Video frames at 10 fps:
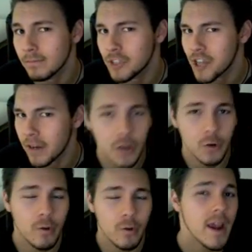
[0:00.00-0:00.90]
Check.
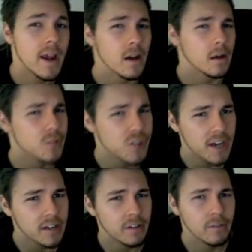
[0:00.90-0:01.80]
Create
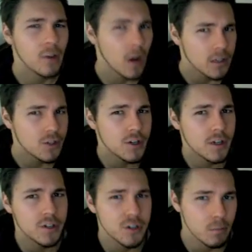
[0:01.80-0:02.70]
objective,
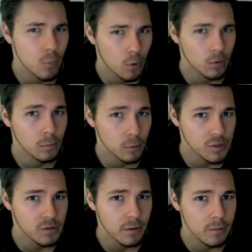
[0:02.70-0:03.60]
unchanging moral
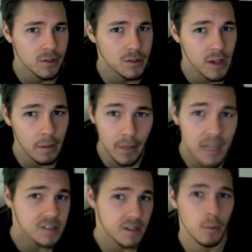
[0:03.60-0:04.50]
prescriptions and
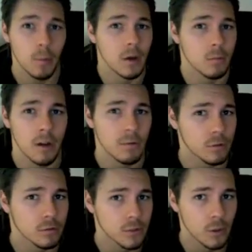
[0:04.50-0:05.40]
base them upon
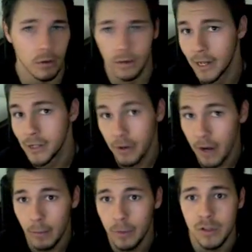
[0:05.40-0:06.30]
whatever your nature
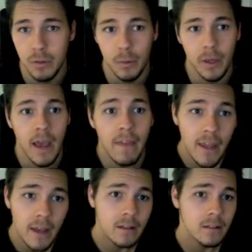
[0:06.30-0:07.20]
happens to be, and
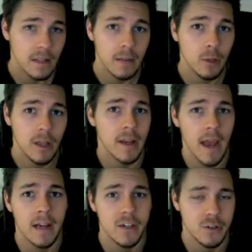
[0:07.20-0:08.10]
then label any
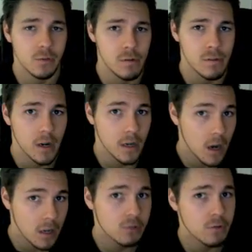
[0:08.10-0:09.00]
action or thought
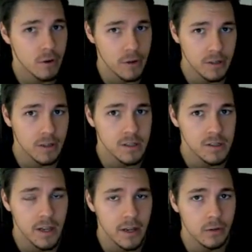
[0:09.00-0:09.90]
contrary to these
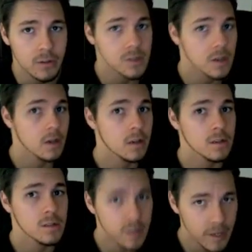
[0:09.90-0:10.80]
standards
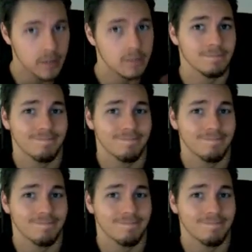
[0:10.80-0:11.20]
sin.